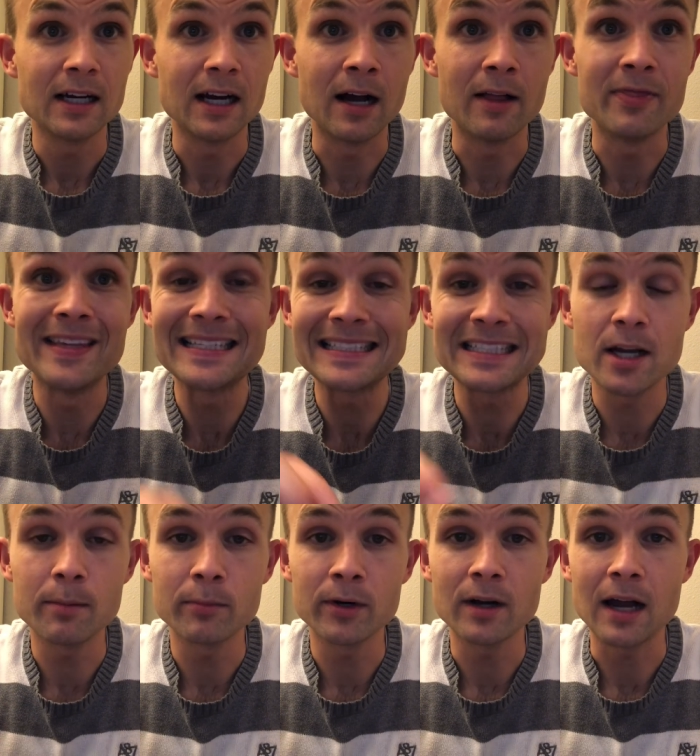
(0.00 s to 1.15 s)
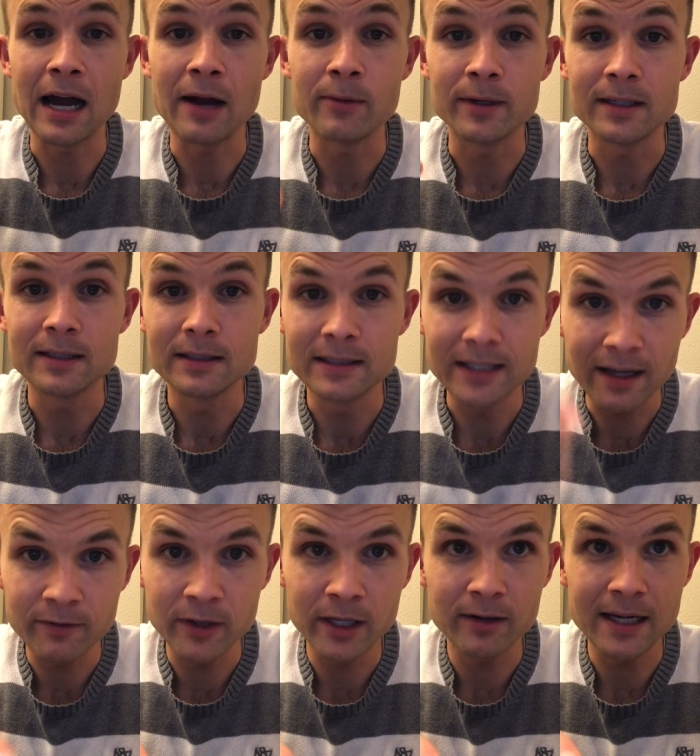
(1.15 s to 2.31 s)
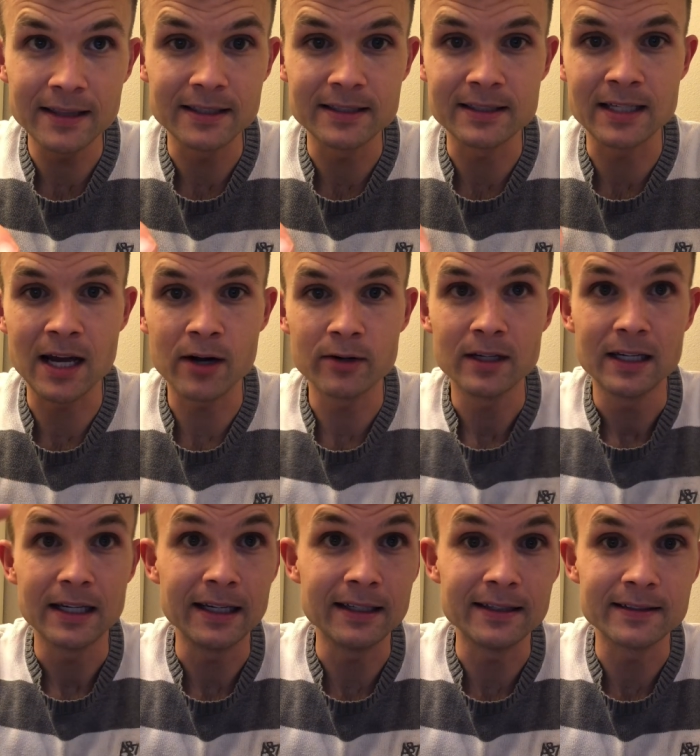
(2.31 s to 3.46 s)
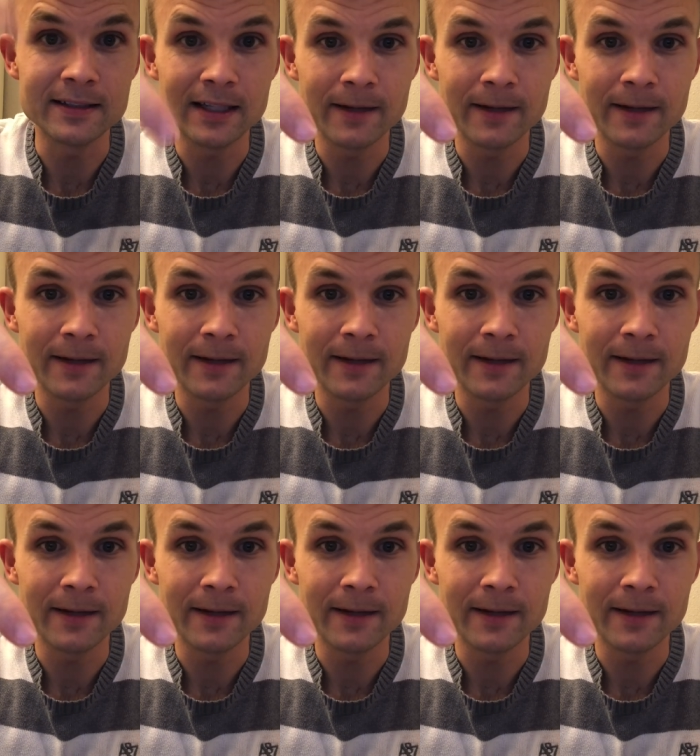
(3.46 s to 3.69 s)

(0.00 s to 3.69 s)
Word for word: Uh, this number, I would definitely write this down. It is